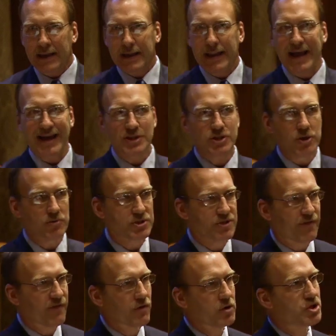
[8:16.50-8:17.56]
Last year was the
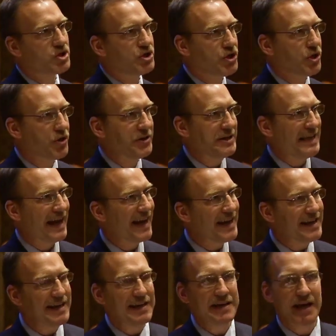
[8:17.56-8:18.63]
first year
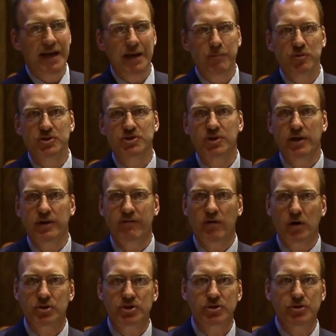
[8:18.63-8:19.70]
ninety-nine percent of
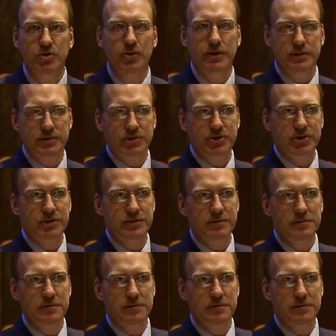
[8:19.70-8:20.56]
our students,